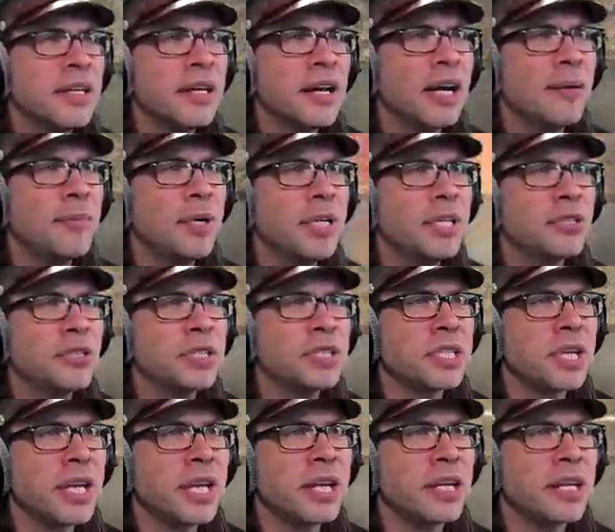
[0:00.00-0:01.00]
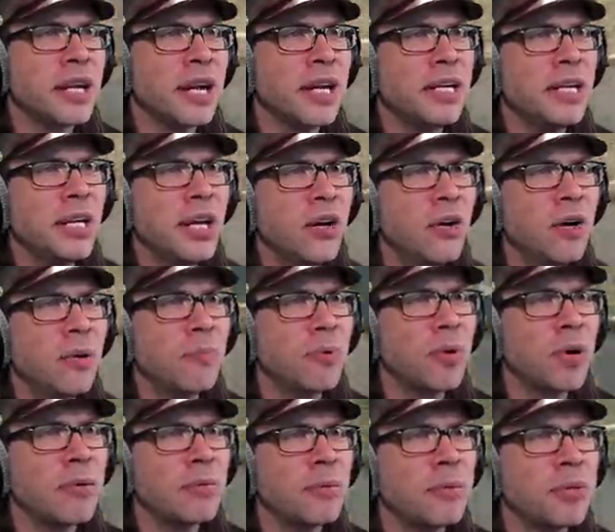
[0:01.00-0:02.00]
I might just hate it. I know I'm
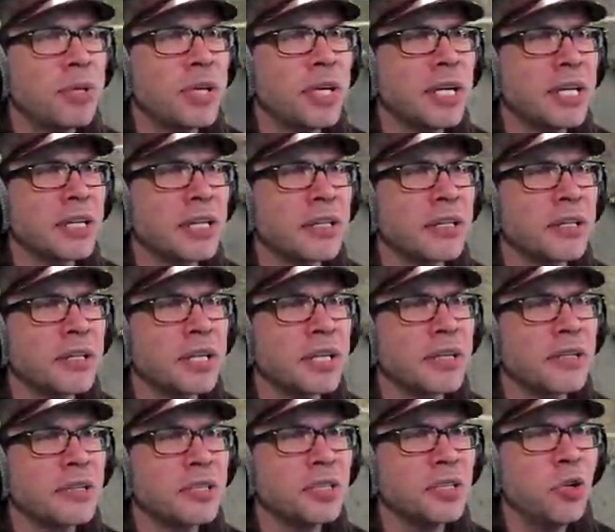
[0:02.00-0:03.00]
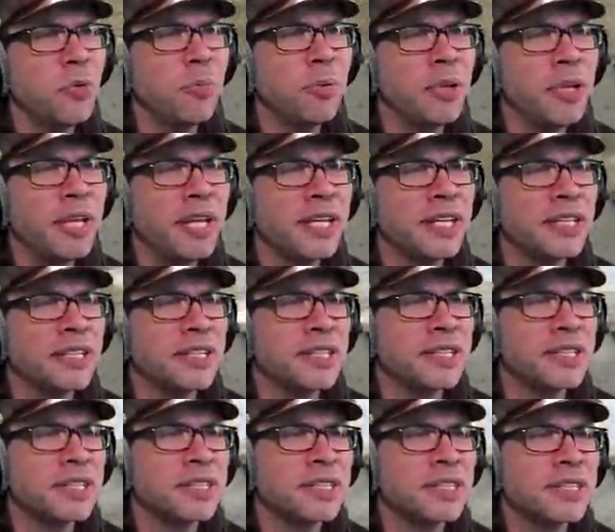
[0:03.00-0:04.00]
probably not gonna like it. There's no
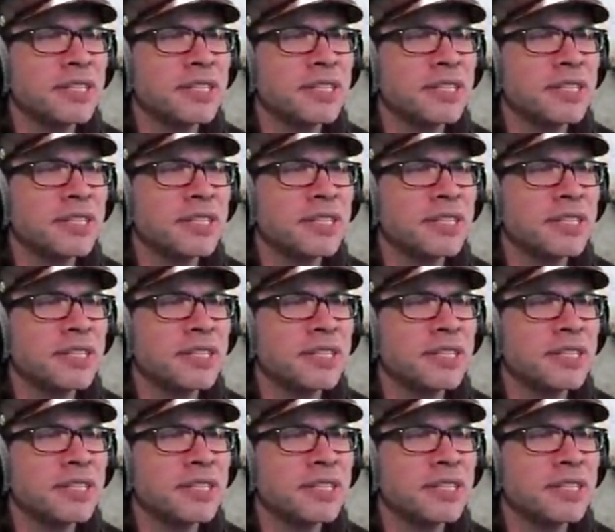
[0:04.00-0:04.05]
planes.